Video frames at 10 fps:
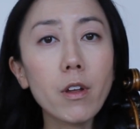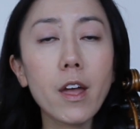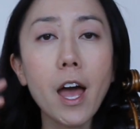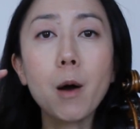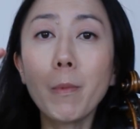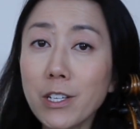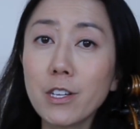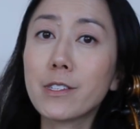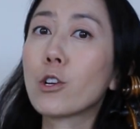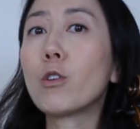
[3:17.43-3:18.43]
How much
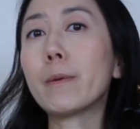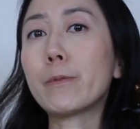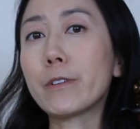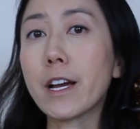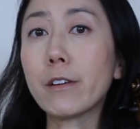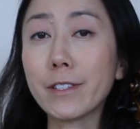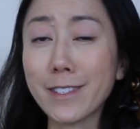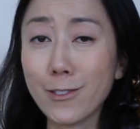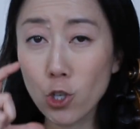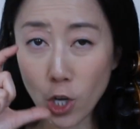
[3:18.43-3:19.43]
does it go up or down? Does
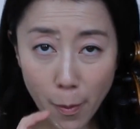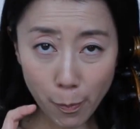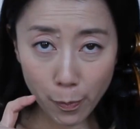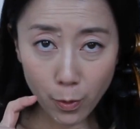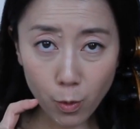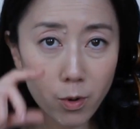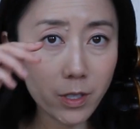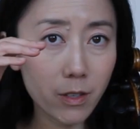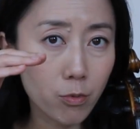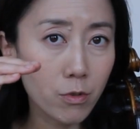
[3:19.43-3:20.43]
it jump, or is
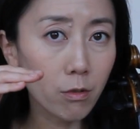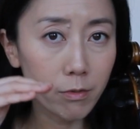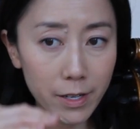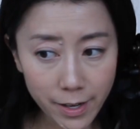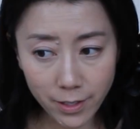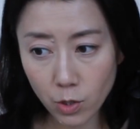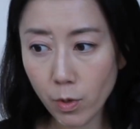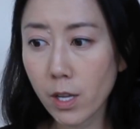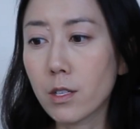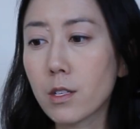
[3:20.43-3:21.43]
it the note right next to
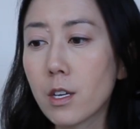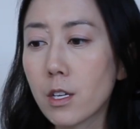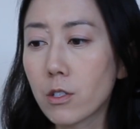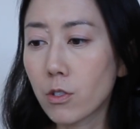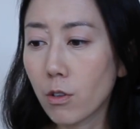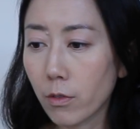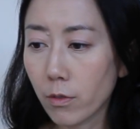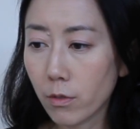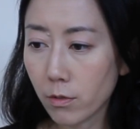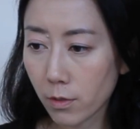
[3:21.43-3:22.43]
it? So
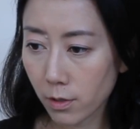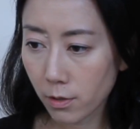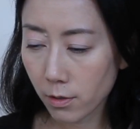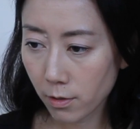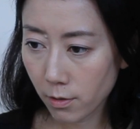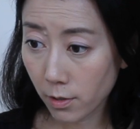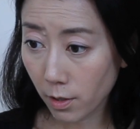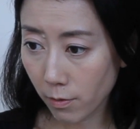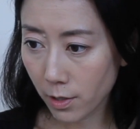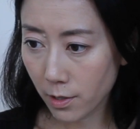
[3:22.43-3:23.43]
I'll
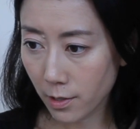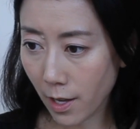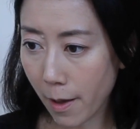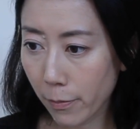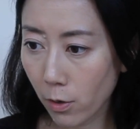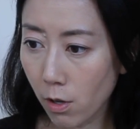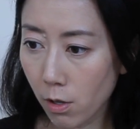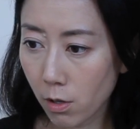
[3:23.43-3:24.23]
give you this example.